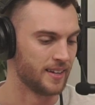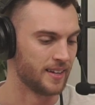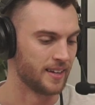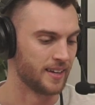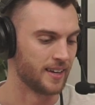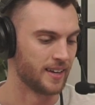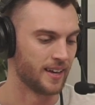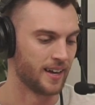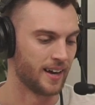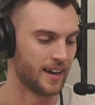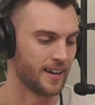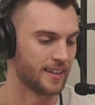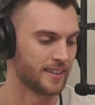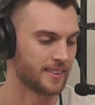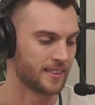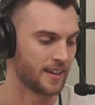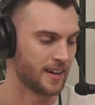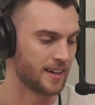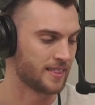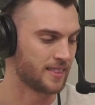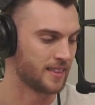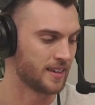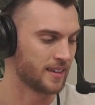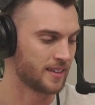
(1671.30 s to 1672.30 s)

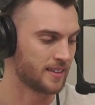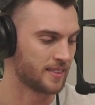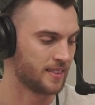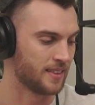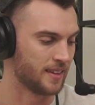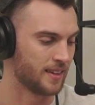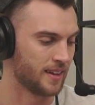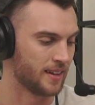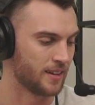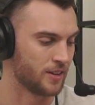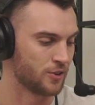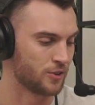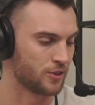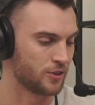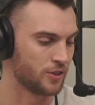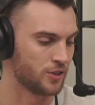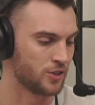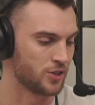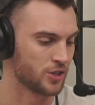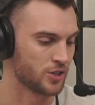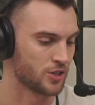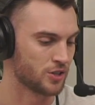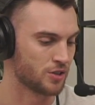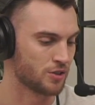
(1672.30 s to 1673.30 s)
I think that you can
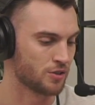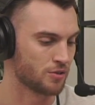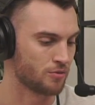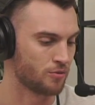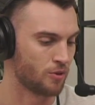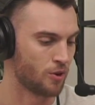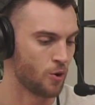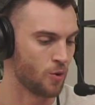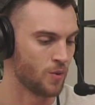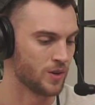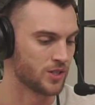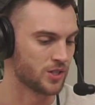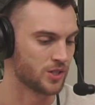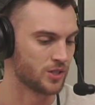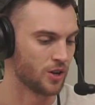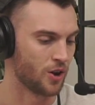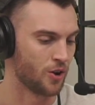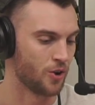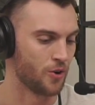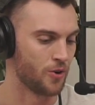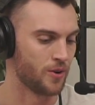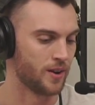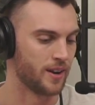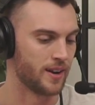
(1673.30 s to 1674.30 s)
just throw a
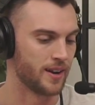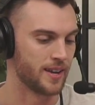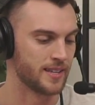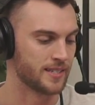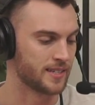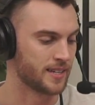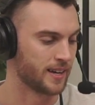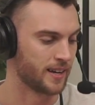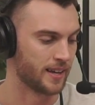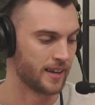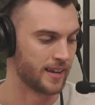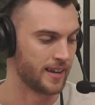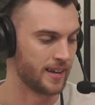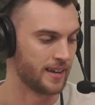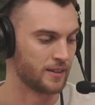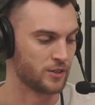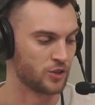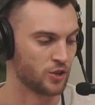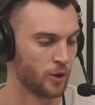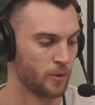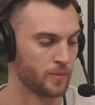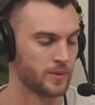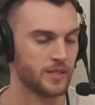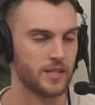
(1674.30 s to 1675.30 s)
stone and he's going to hit
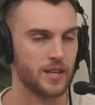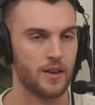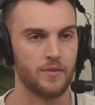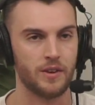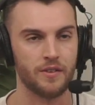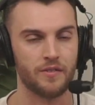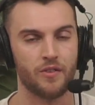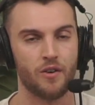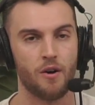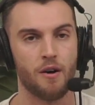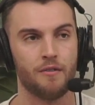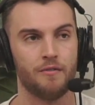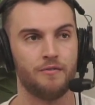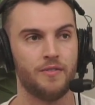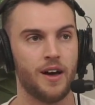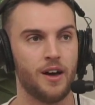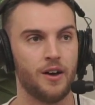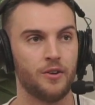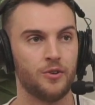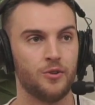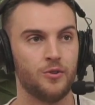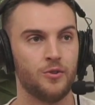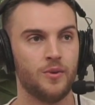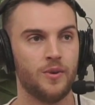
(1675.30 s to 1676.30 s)
top 75
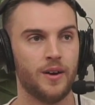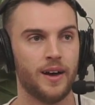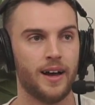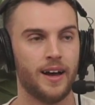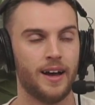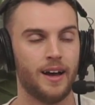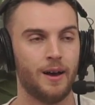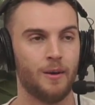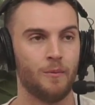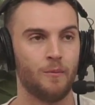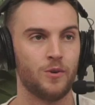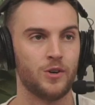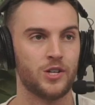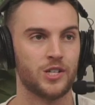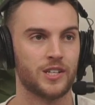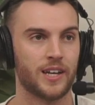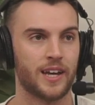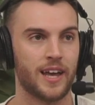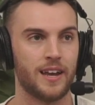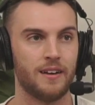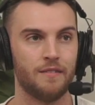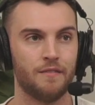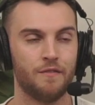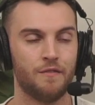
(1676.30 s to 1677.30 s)
value, which is,
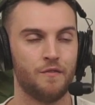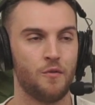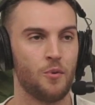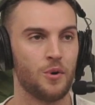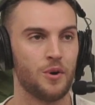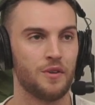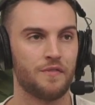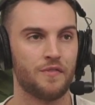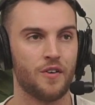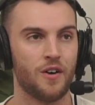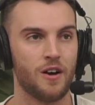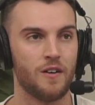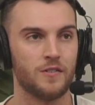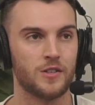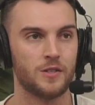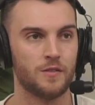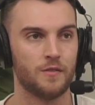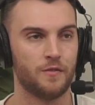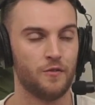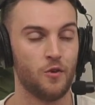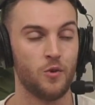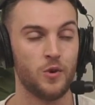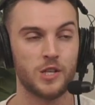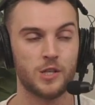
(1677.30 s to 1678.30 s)
again, 40
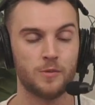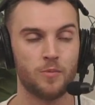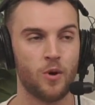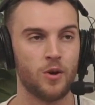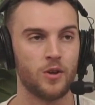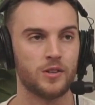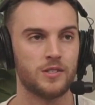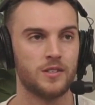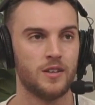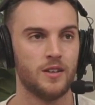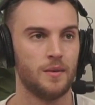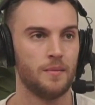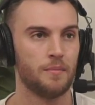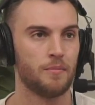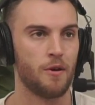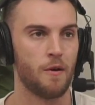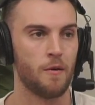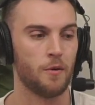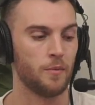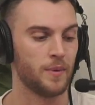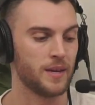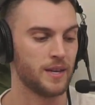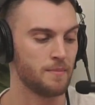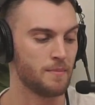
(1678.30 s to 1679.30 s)
spots,
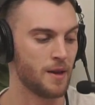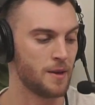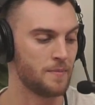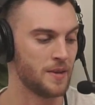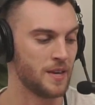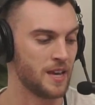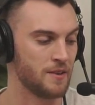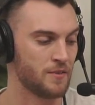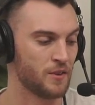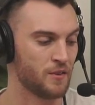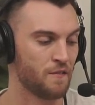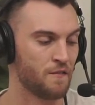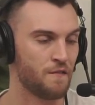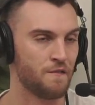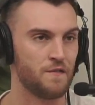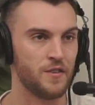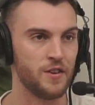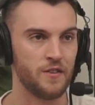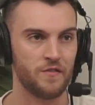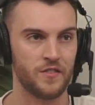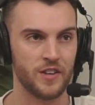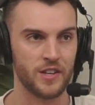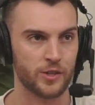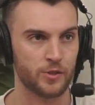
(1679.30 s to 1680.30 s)
probably maybe even
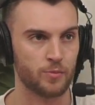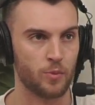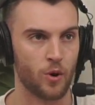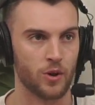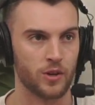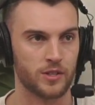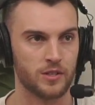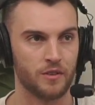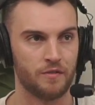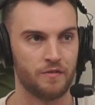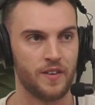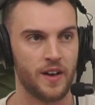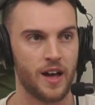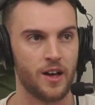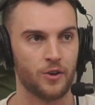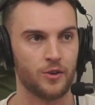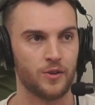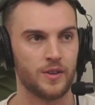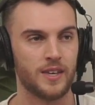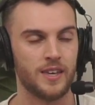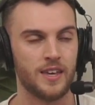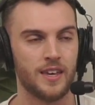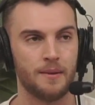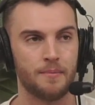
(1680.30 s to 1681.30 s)
50 spots of value
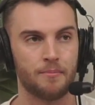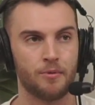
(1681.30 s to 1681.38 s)
here.